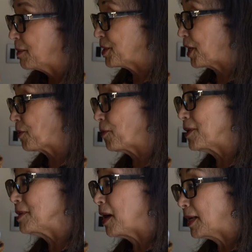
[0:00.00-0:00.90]
but they
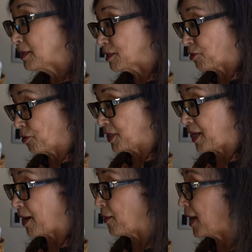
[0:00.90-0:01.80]
grow a lot of soy
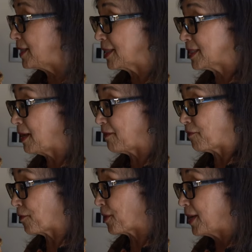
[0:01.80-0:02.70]
now, and it's not
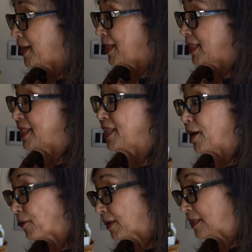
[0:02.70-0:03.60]
for
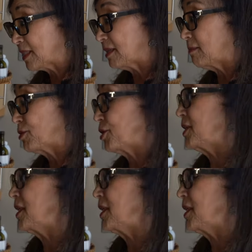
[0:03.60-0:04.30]
their consumption.